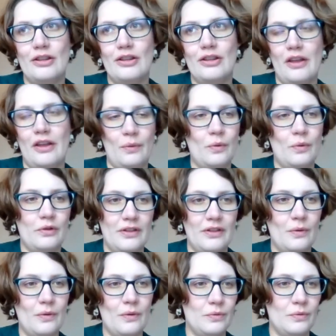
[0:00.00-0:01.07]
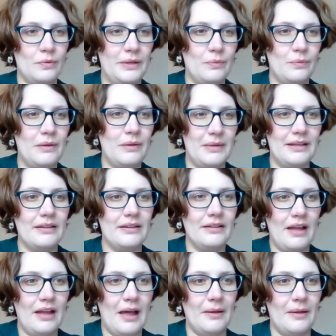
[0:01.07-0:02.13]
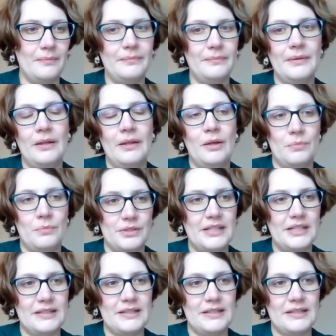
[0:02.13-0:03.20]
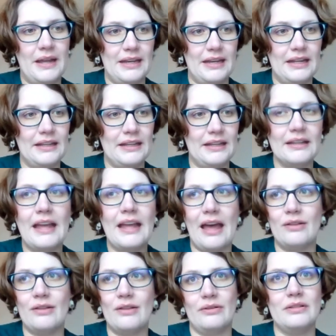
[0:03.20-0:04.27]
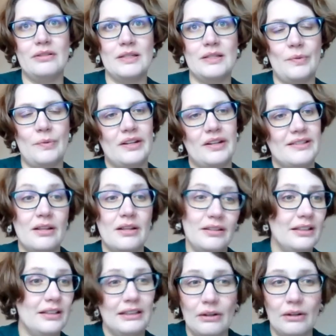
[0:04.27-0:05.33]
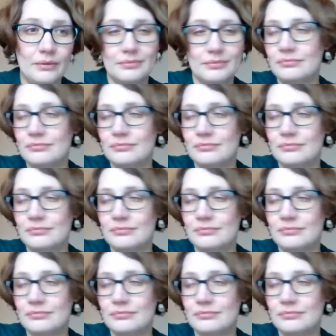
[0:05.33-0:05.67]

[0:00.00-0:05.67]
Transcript: there there would be women um, participating out there in the sport because you know